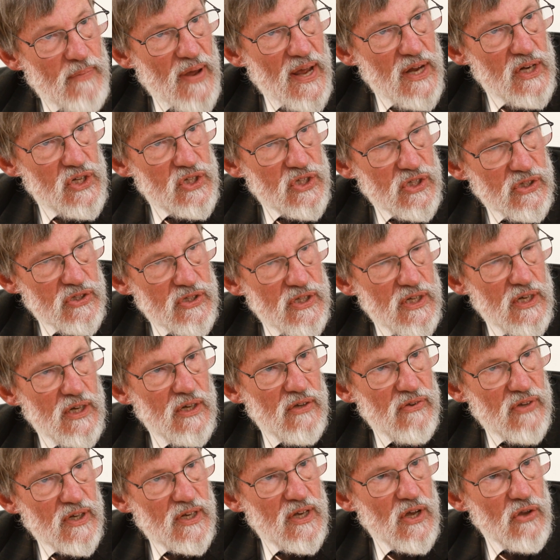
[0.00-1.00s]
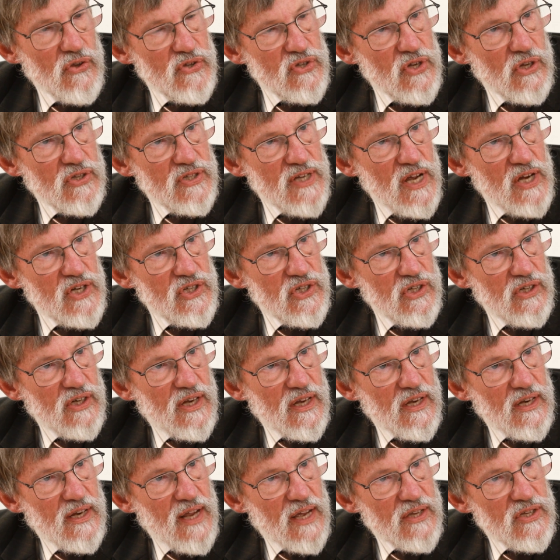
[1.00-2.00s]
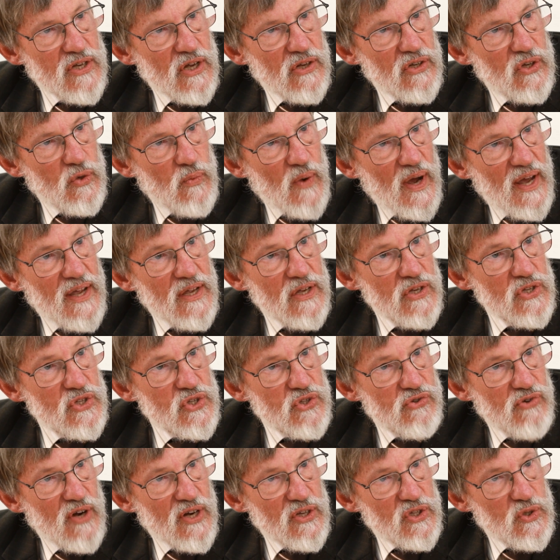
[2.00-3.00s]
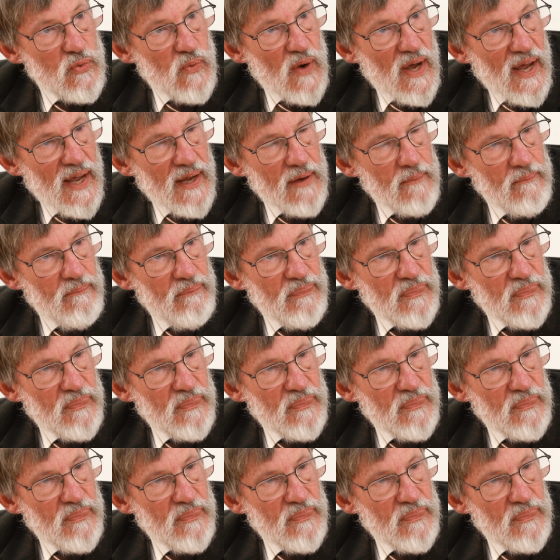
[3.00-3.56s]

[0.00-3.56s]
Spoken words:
patient. The consultation can get underway straight away.